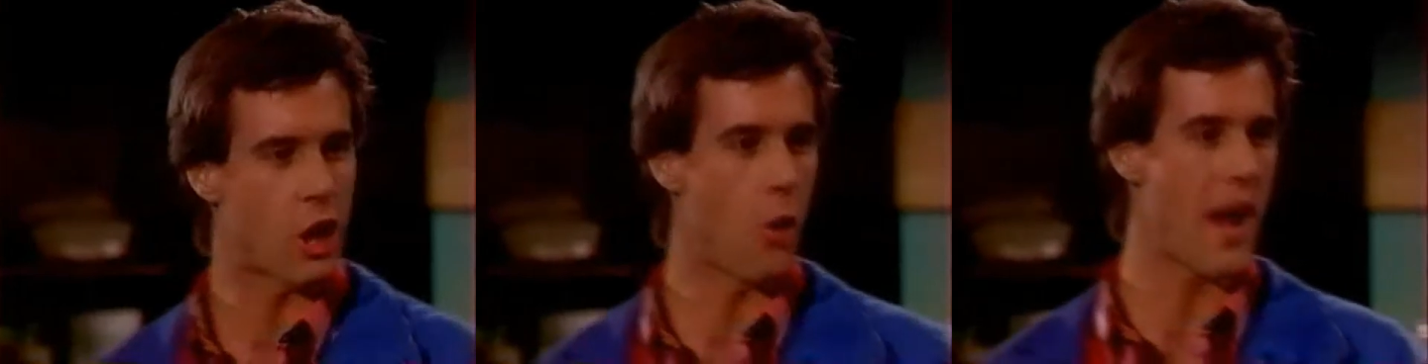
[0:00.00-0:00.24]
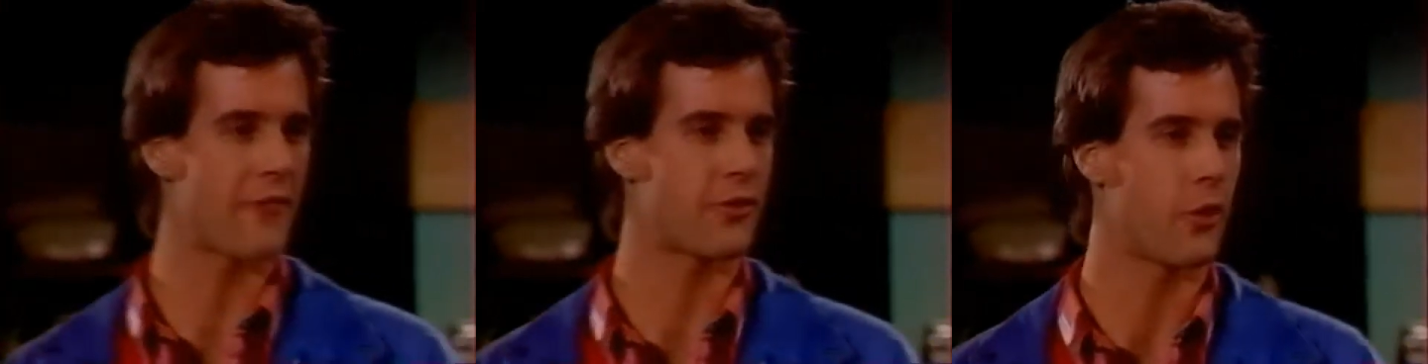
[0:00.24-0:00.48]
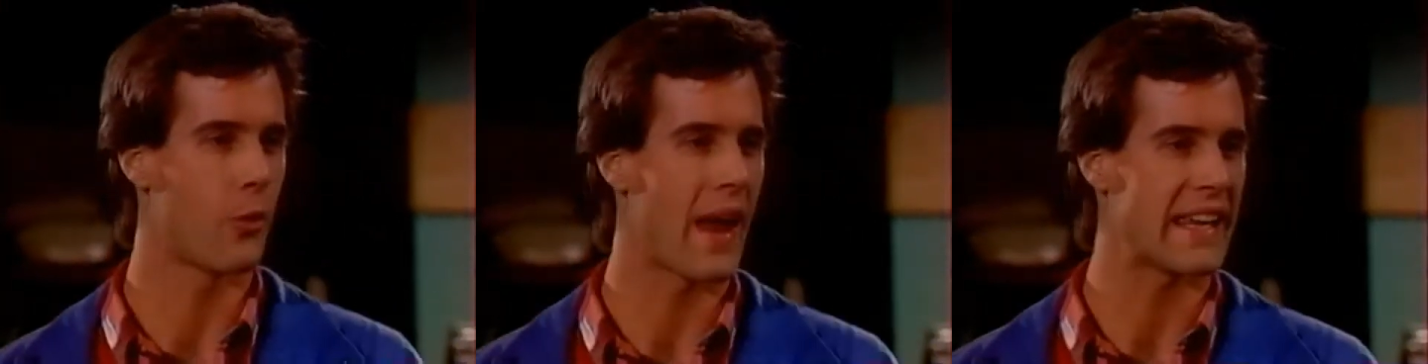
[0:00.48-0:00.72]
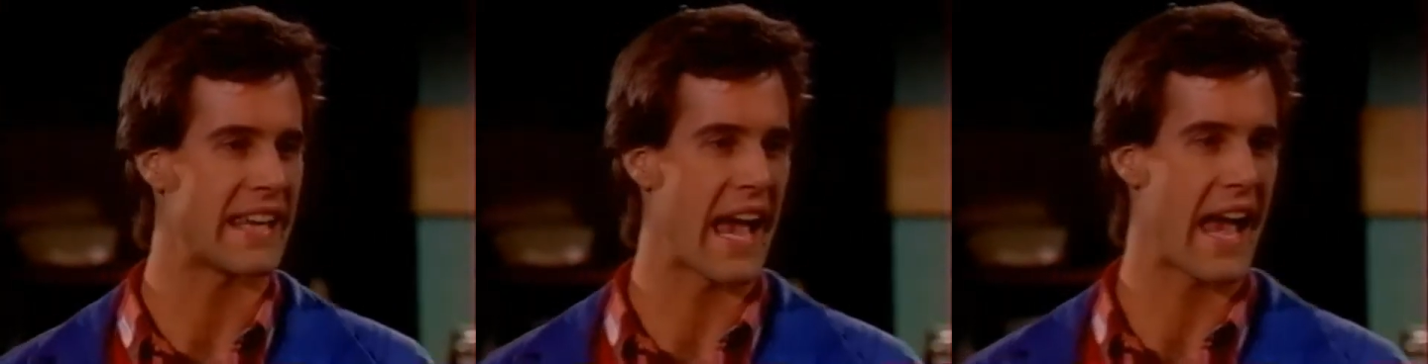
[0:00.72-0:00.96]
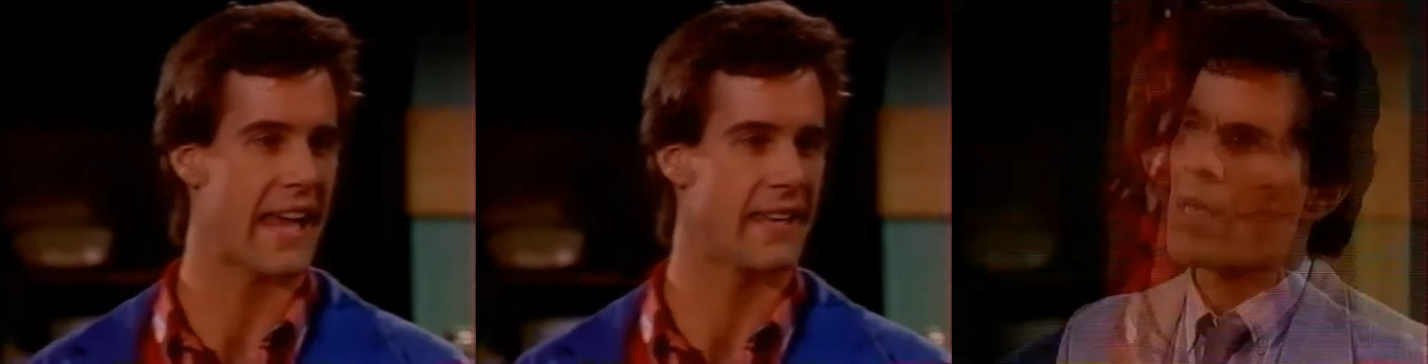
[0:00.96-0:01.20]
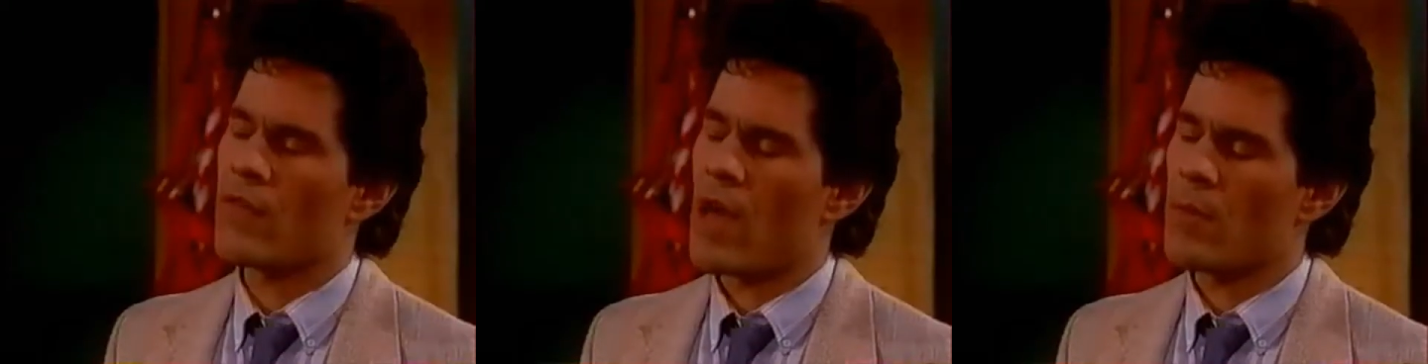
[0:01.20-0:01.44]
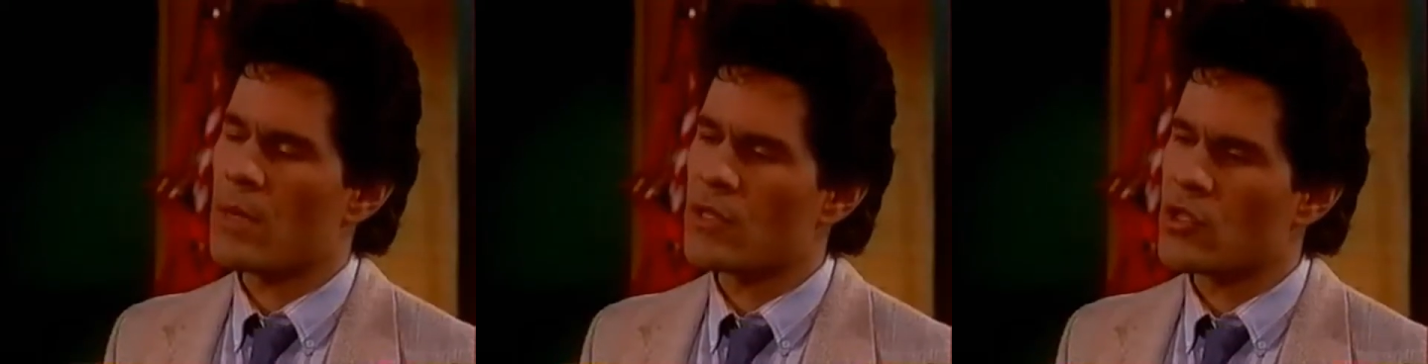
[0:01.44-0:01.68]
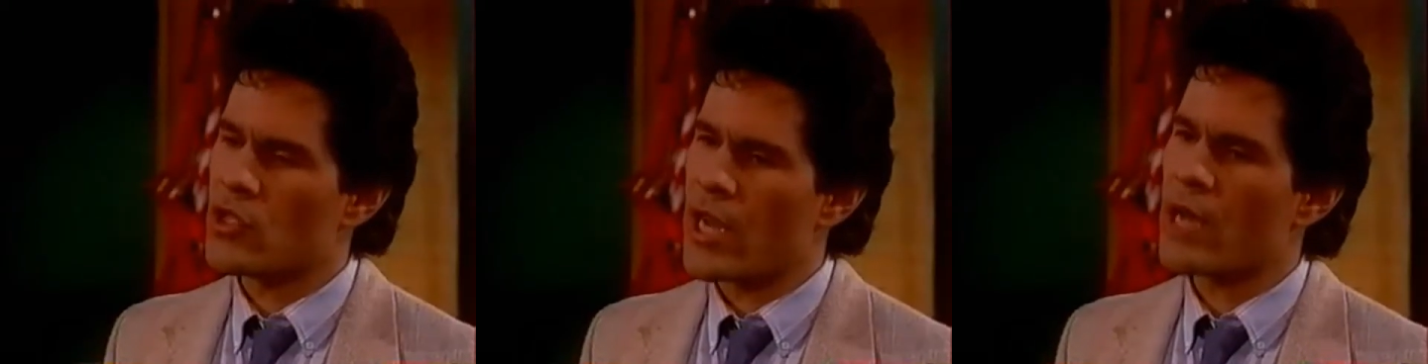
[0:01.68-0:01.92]
going to go after the right guy? If that
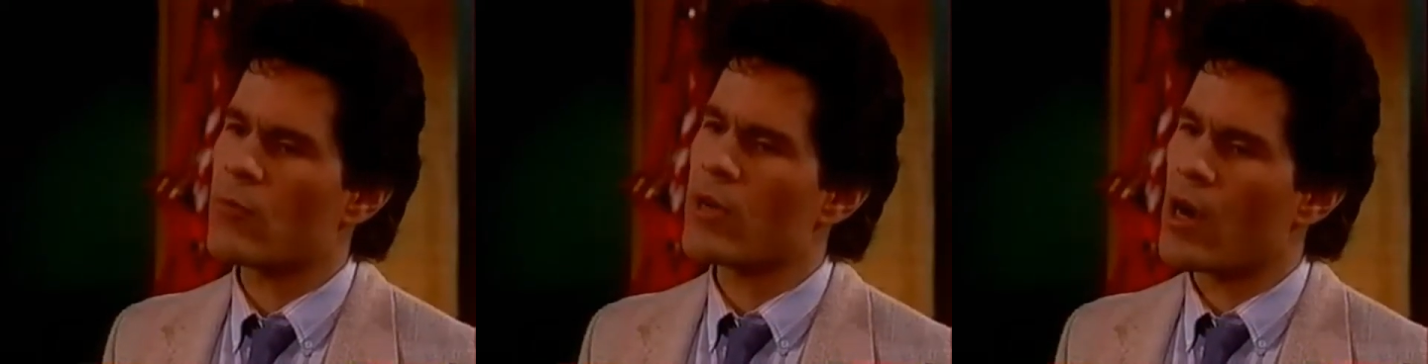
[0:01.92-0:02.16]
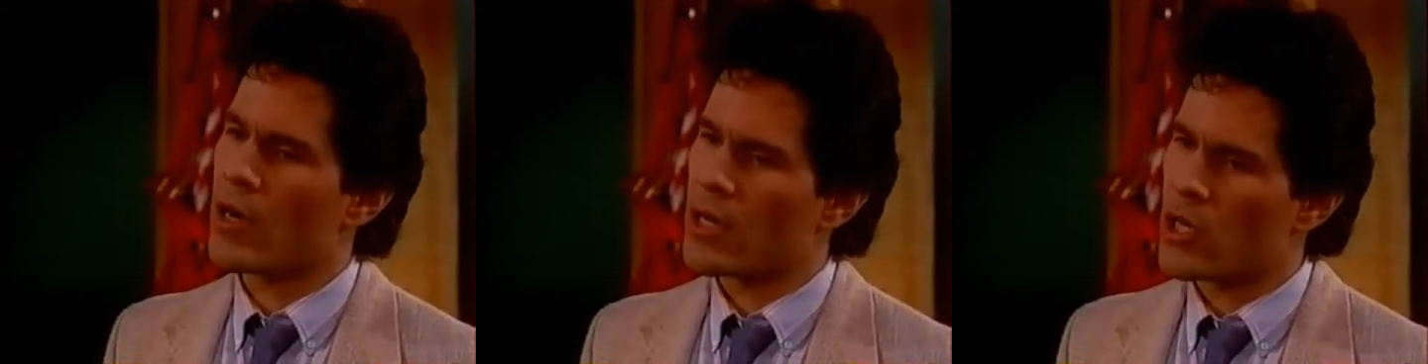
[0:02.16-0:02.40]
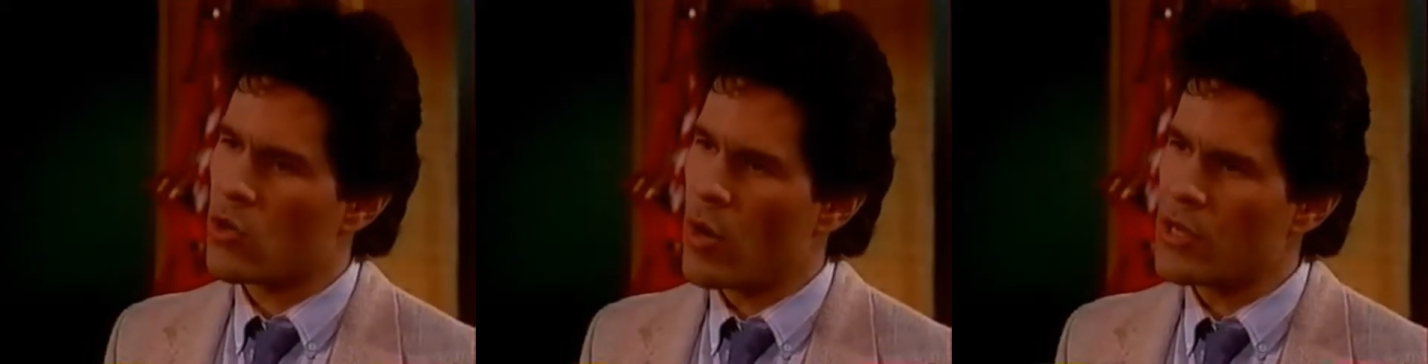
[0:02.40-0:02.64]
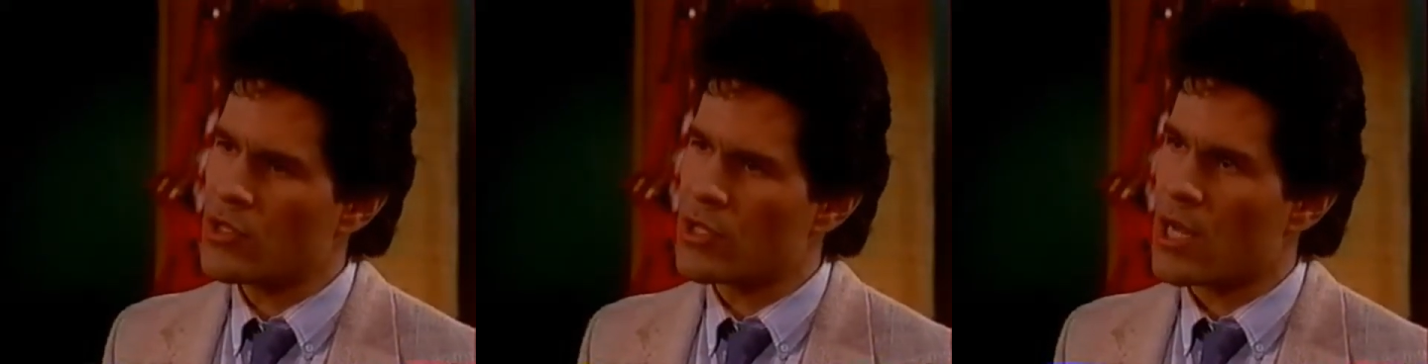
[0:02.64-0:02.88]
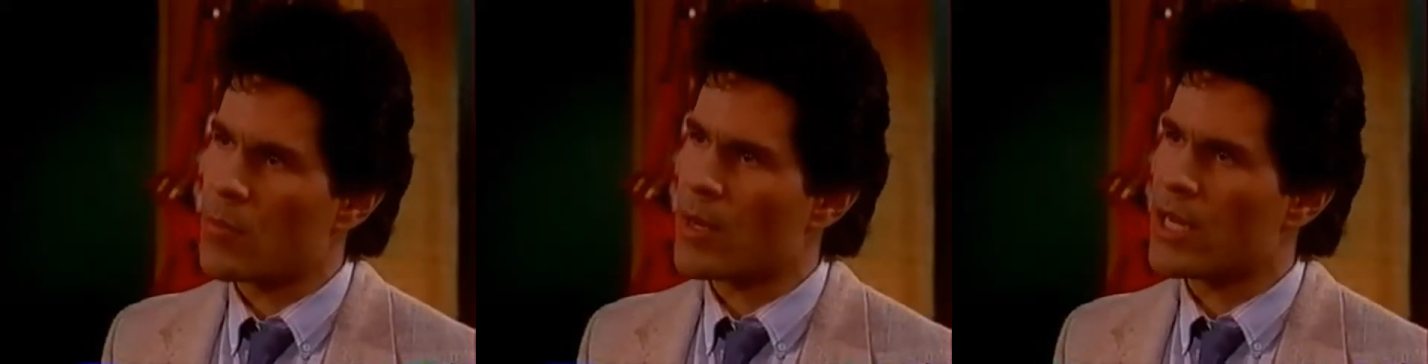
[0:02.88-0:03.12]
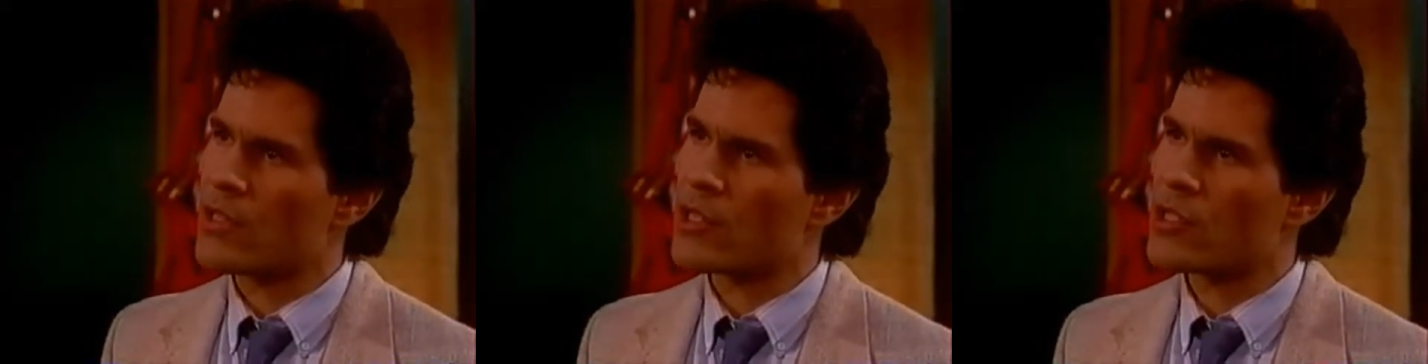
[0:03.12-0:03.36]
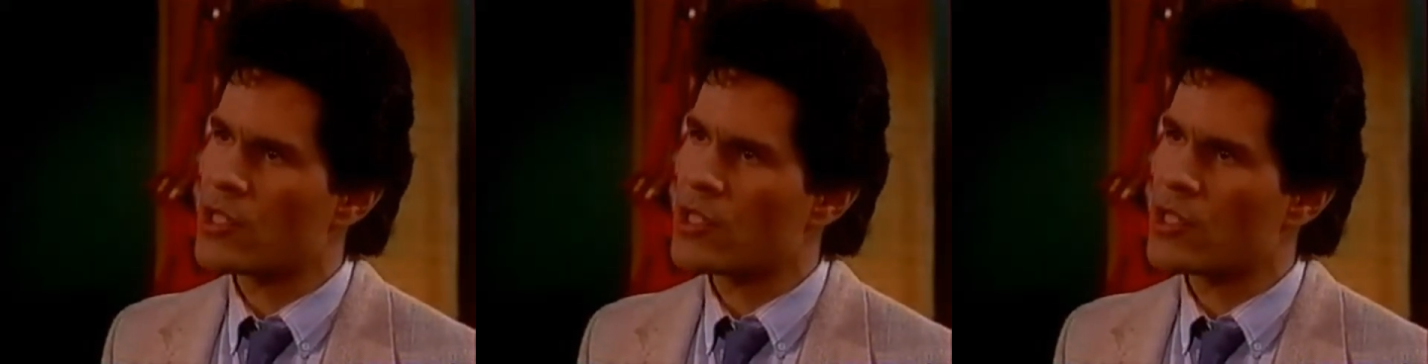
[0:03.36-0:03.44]
means Jake, we are going to question him, but he's a